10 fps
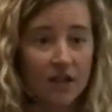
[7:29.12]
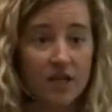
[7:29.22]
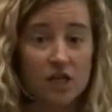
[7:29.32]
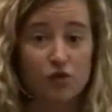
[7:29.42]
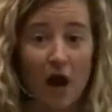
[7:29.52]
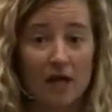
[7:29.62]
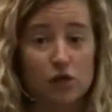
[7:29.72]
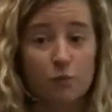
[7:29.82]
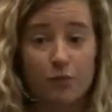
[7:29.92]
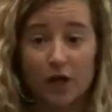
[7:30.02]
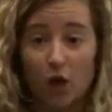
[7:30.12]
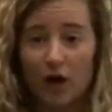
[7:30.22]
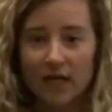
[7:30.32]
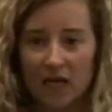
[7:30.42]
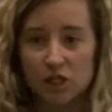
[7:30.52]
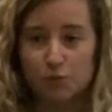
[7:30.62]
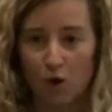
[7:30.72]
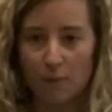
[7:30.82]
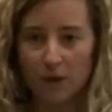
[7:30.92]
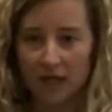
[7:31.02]
They try to prioritize
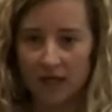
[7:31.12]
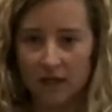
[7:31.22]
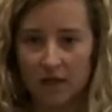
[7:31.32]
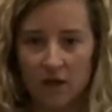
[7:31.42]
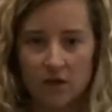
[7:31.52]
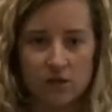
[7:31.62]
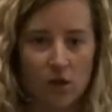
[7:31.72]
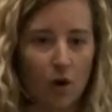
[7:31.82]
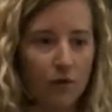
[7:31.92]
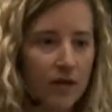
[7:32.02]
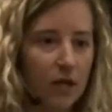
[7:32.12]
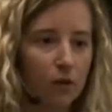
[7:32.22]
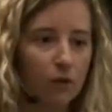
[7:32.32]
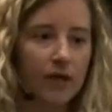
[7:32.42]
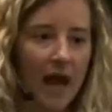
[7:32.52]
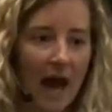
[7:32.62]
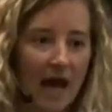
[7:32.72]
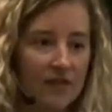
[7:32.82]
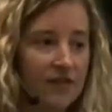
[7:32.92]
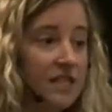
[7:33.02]
properly. So they look
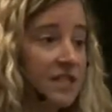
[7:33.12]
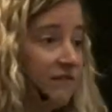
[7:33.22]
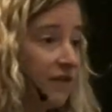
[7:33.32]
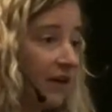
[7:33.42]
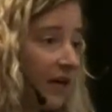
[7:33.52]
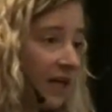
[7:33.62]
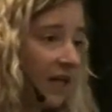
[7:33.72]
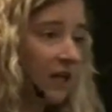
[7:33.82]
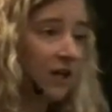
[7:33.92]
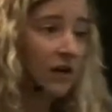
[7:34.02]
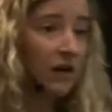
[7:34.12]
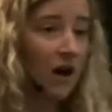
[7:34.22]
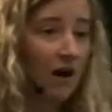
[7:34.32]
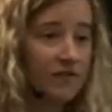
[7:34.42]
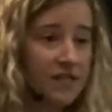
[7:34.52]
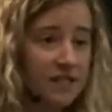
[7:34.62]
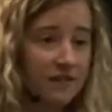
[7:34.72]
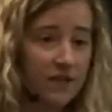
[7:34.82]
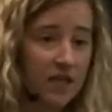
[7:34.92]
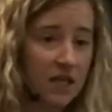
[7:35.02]
at the severity of the
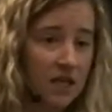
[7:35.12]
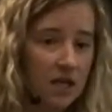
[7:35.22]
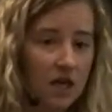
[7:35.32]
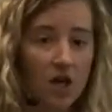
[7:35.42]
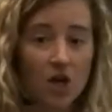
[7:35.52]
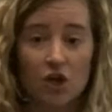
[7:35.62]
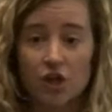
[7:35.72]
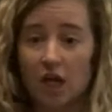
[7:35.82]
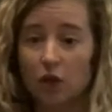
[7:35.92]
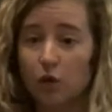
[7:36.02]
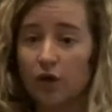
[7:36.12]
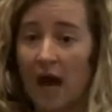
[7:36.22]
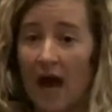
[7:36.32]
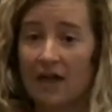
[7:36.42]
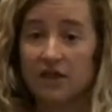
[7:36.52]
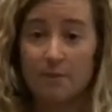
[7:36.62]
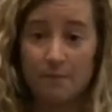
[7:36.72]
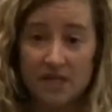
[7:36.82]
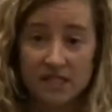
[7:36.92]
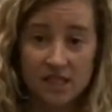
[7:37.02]
CVE. They look at the
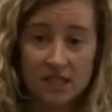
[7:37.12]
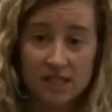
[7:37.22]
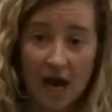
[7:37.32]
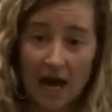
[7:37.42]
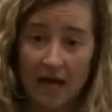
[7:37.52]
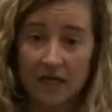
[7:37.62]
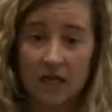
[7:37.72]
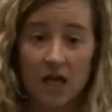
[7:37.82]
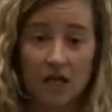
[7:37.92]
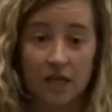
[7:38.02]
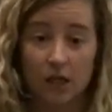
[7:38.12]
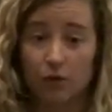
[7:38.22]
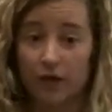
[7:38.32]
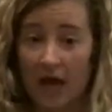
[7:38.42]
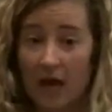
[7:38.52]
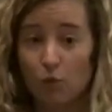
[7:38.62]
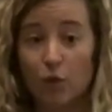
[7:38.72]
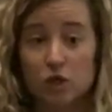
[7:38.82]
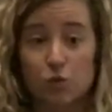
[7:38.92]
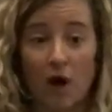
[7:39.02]
business side. They look at
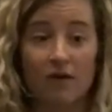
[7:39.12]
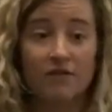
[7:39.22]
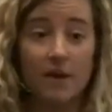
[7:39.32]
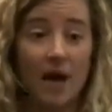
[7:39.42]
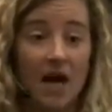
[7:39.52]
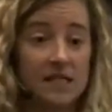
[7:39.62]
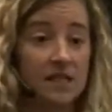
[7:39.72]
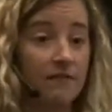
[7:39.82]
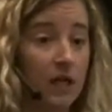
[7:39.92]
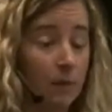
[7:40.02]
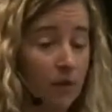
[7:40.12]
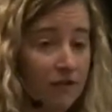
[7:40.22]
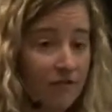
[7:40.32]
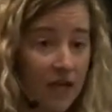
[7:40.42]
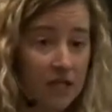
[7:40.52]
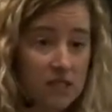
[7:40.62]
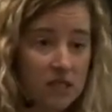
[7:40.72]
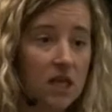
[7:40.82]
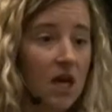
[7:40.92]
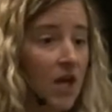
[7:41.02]
which one of them has an available
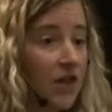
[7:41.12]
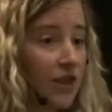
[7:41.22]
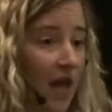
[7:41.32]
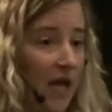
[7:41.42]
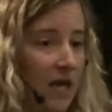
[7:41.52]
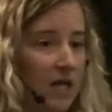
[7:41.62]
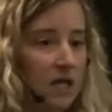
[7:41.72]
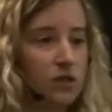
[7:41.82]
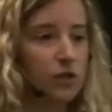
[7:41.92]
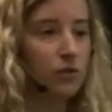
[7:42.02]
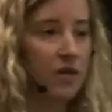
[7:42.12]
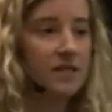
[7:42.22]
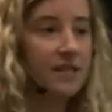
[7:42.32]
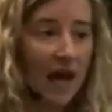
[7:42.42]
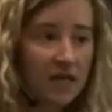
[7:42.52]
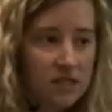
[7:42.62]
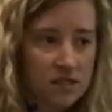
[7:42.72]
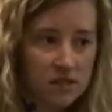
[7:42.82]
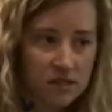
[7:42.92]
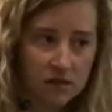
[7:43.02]
fix. They do the
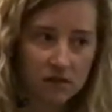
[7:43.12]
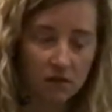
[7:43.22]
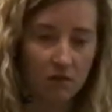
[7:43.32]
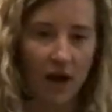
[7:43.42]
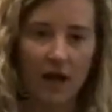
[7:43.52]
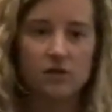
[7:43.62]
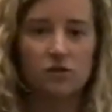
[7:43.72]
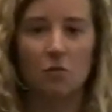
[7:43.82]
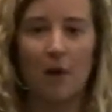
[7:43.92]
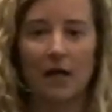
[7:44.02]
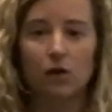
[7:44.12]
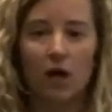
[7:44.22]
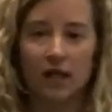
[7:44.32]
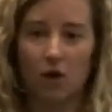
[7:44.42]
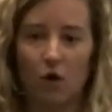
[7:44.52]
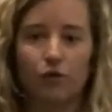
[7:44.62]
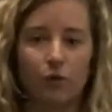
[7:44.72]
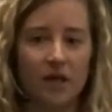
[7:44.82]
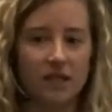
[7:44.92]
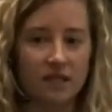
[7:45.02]
tests, okay, so manual and
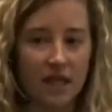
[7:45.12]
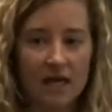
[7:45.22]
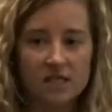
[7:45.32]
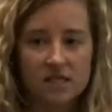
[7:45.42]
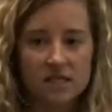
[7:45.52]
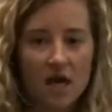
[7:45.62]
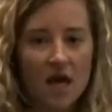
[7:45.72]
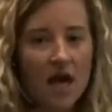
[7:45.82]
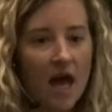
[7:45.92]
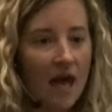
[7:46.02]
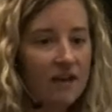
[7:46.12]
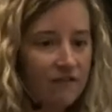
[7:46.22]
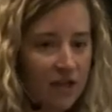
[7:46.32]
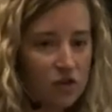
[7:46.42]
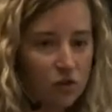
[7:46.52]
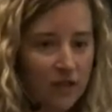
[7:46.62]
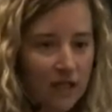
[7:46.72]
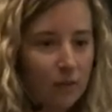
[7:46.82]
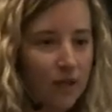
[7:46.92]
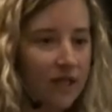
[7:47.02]
automated tests. And
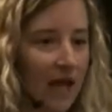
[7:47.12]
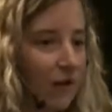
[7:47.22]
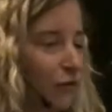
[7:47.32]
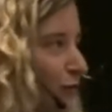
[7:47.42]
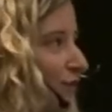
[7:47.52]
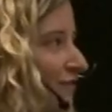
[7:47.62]
eventually, we get to